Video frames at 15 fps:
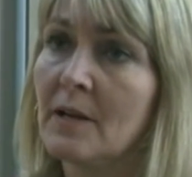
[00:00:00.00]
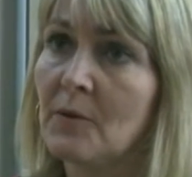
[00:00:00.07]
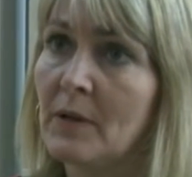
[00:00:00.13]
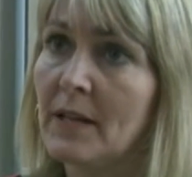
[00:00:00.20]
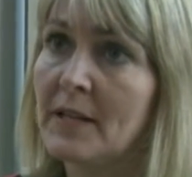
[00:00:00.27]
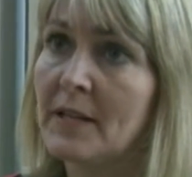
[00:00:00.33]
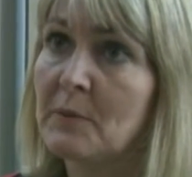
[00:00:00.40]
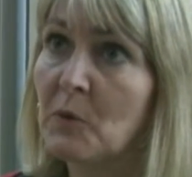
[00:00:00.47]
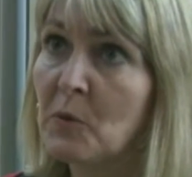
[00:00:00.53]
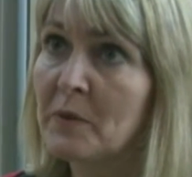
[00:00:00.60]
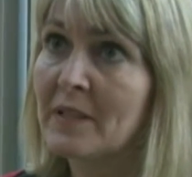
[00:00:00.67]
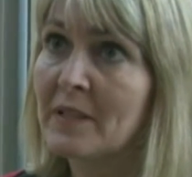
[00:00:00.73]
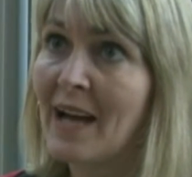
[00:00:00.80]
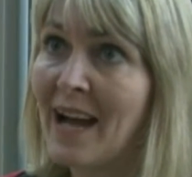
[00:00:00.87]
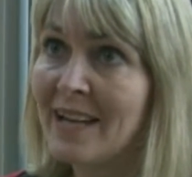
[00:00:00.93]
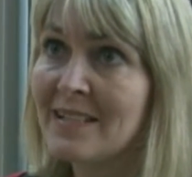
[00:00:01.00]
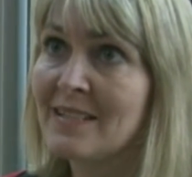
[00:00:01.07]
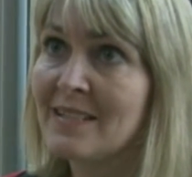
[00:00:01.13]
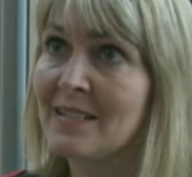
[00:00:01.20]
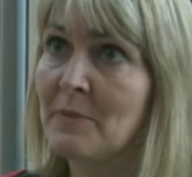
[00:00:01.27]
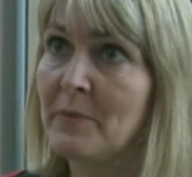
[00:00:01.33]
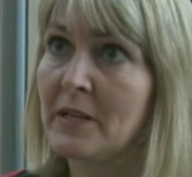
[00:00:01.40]
Well, at the moment, I
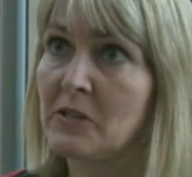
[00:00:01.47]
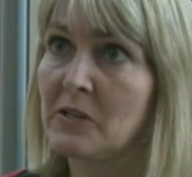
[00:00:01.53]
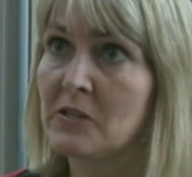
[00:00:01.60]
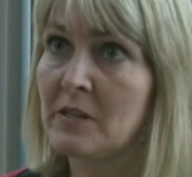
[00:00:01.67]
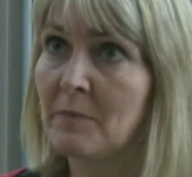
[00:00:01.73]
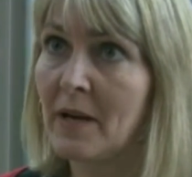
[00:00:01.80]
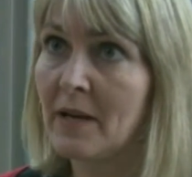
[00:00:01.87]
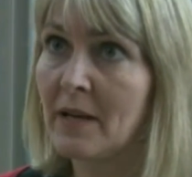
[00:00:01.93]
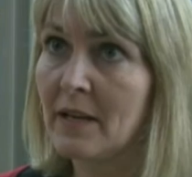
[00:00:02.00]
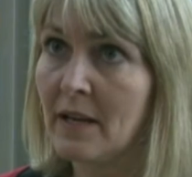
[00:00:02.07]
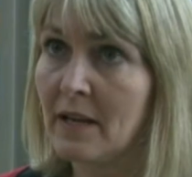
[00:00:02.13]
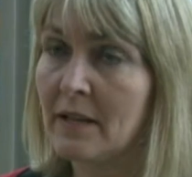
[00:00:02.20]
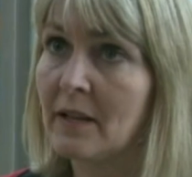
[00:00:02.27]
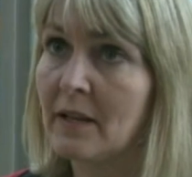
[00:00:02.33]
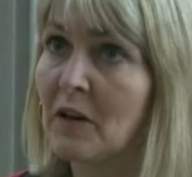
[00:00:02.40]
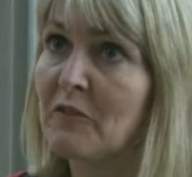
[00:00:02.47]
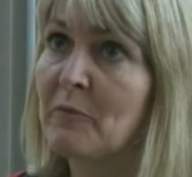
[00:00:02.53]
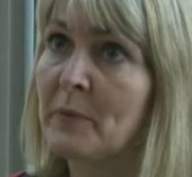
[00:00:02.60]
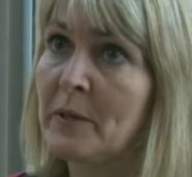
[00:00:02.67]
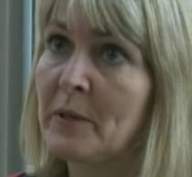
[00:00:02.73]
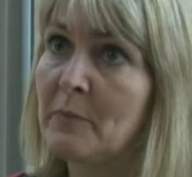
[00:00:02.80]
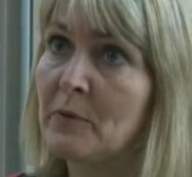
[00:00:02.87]
see pictures in my head
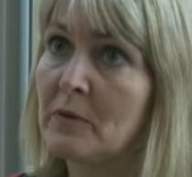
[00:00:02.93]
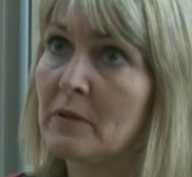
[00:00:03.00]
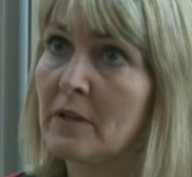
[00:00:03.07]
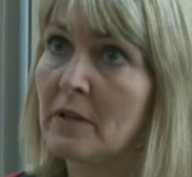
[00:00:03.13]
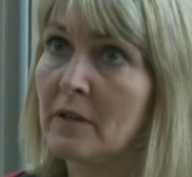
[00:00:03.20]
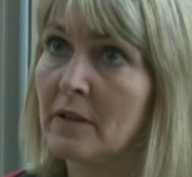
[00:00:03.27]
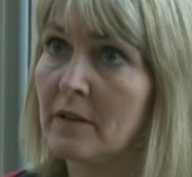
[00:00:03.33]
of people